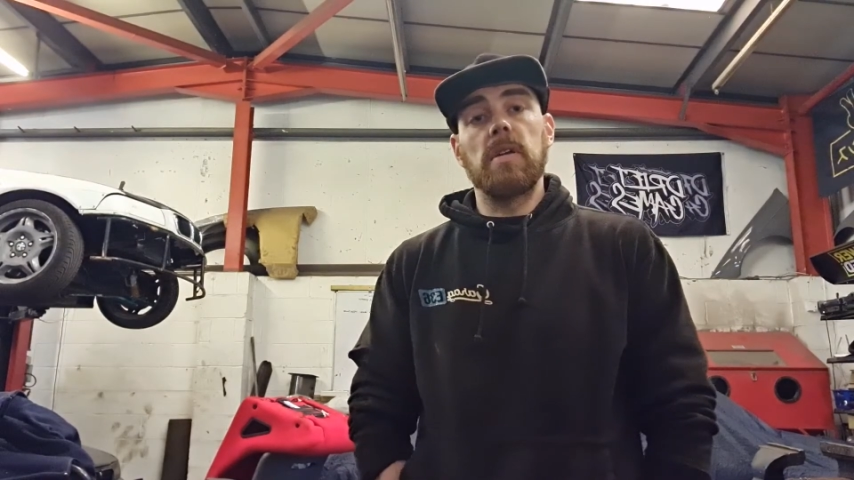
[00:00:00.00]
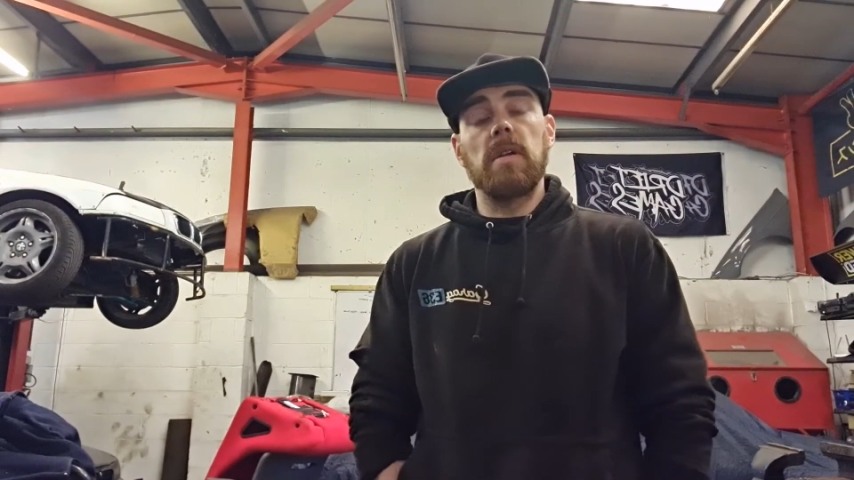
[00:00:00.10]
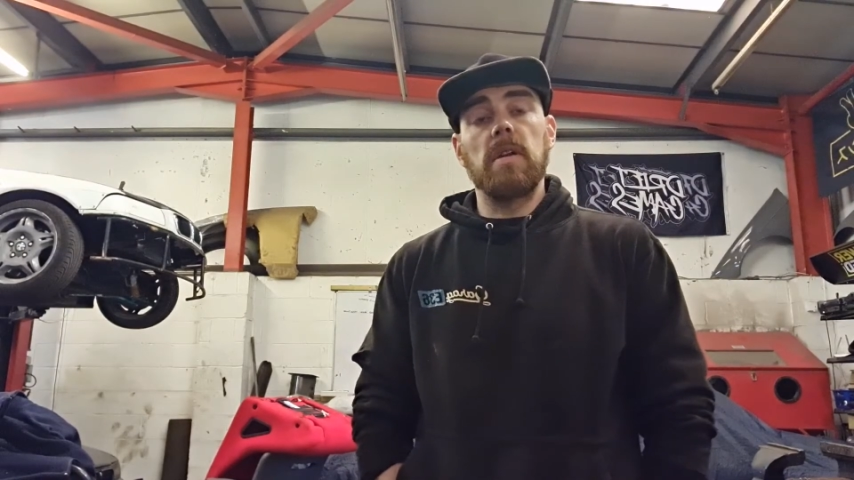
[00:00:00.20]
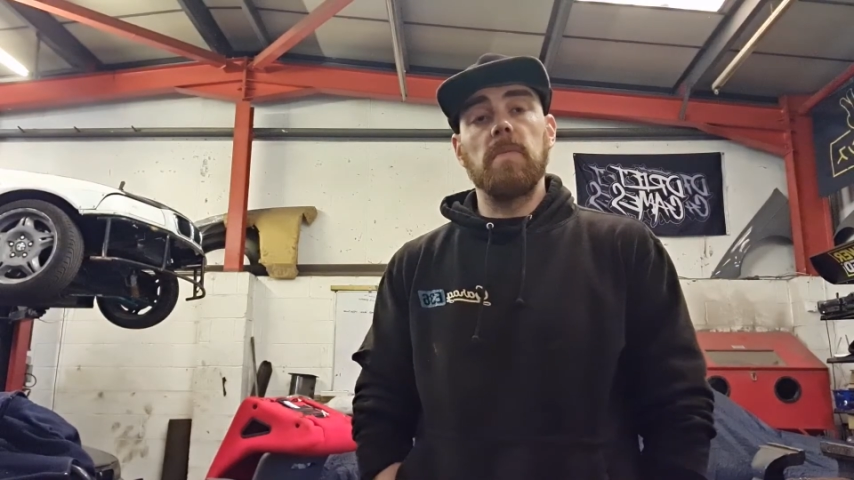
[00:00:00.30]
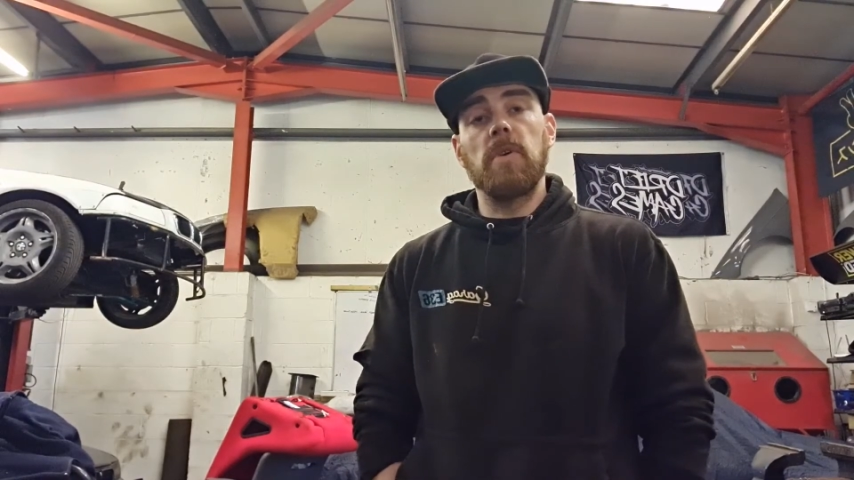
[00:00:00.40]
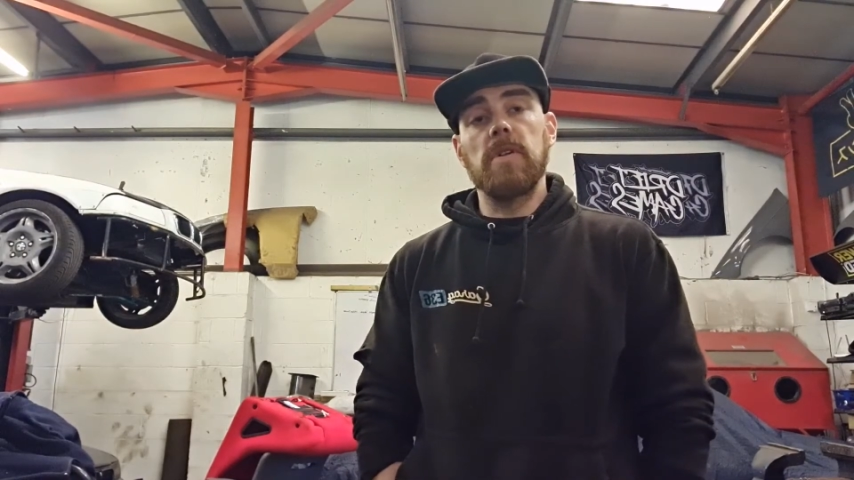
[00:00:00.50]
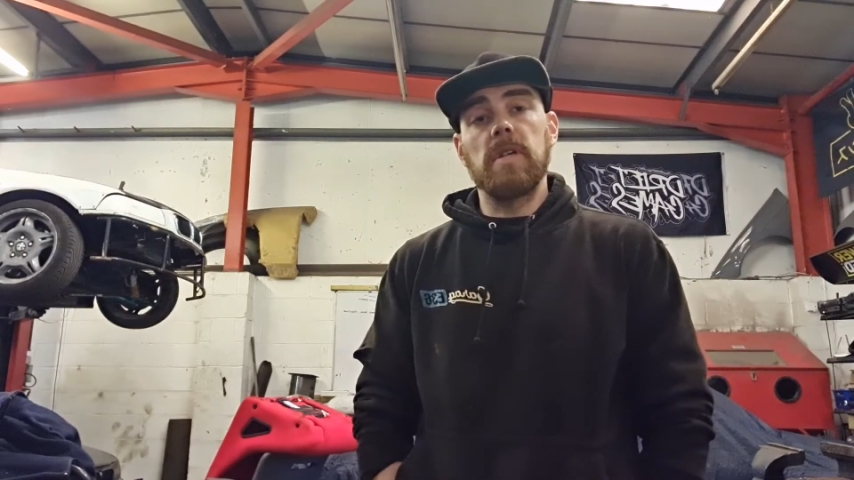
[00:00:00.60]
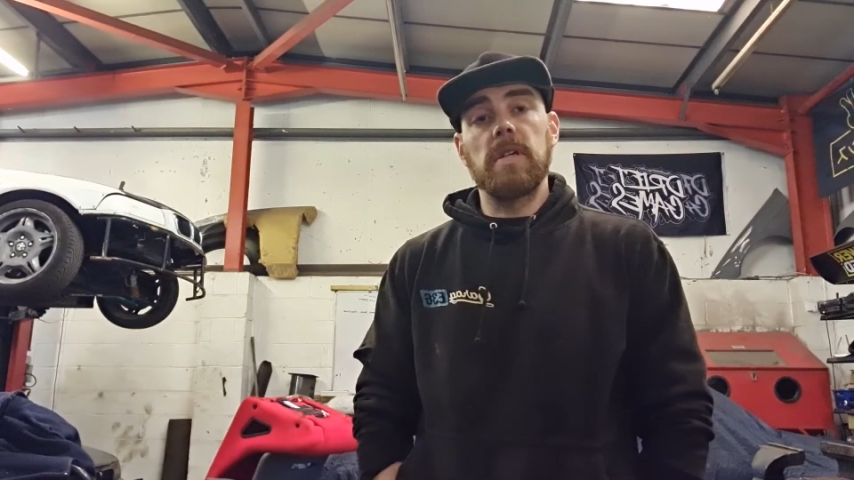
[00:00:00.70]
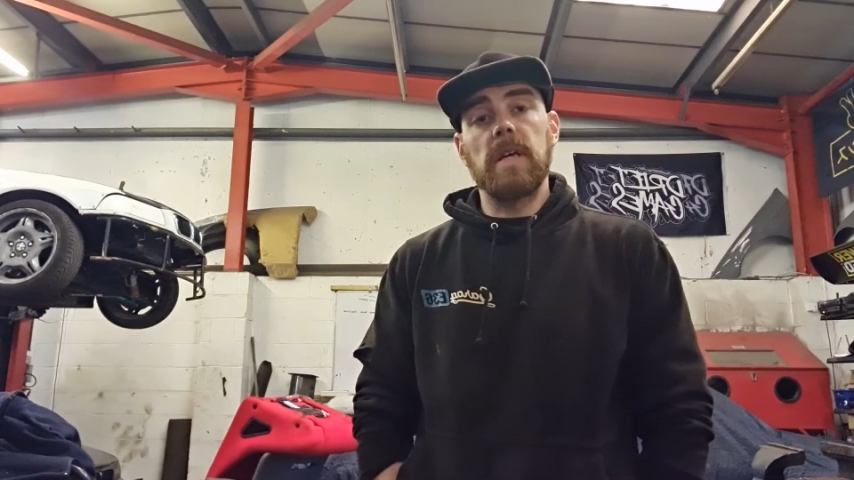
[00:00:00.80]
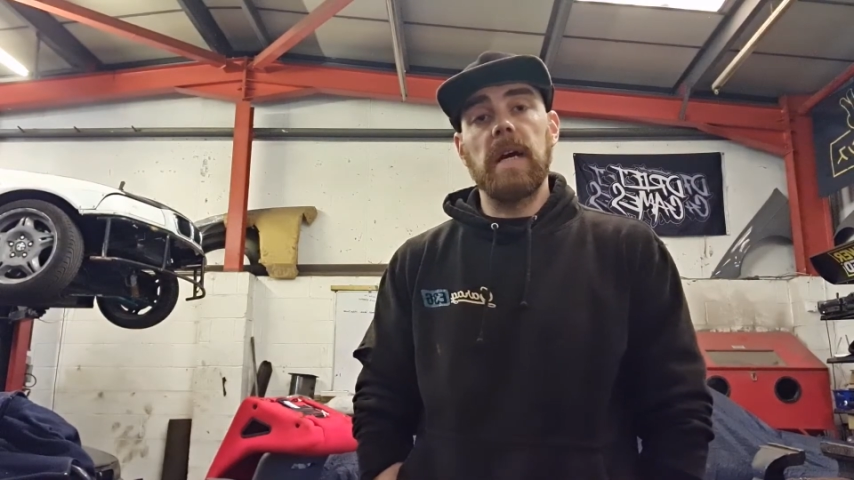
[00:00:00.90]
and, and the mods
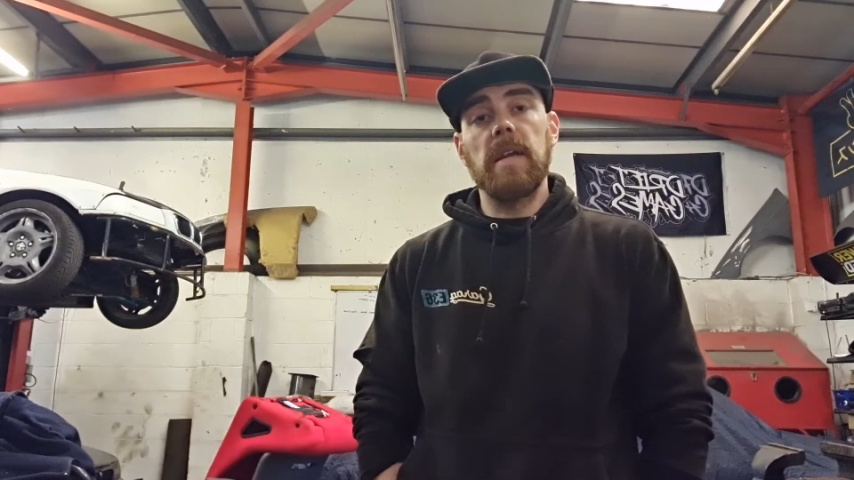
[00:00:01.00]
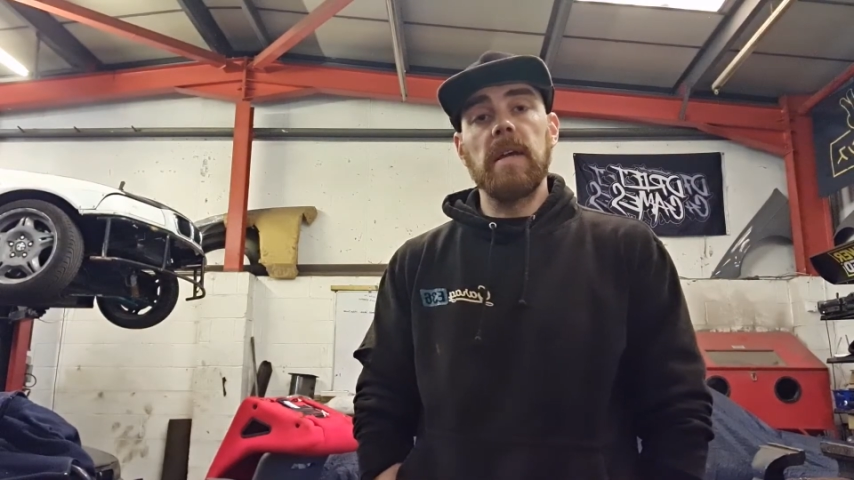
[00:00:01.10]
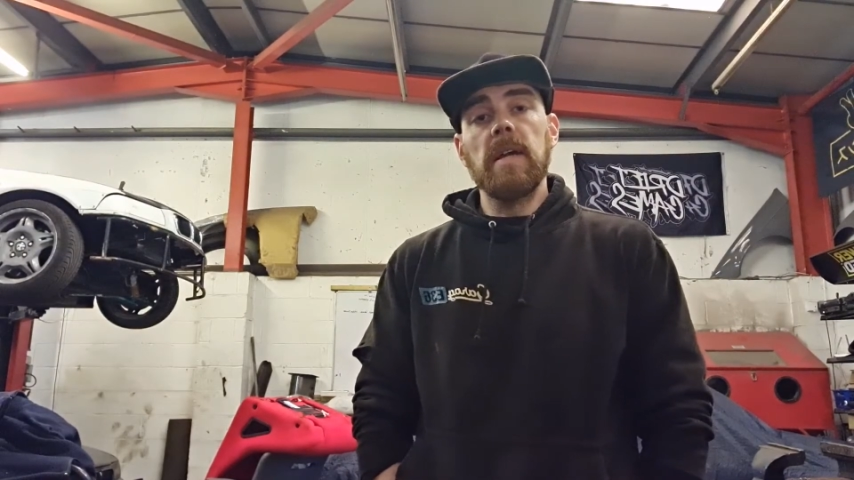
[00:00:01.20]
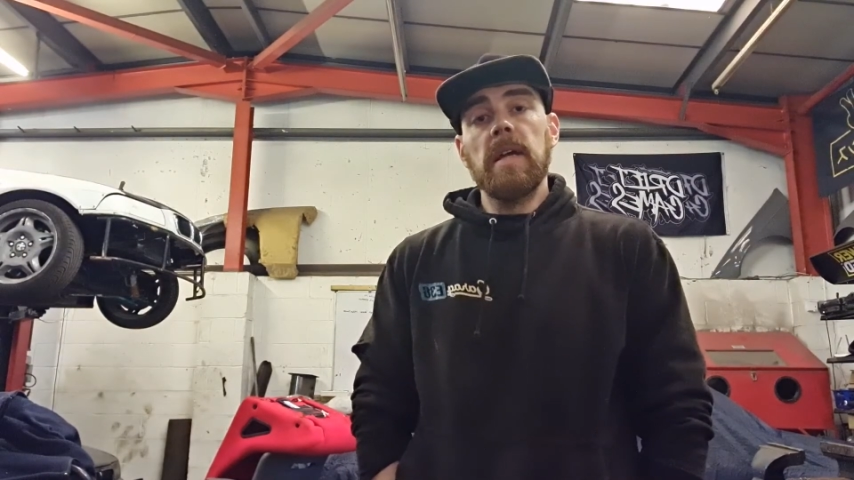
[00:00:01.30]
that it's had.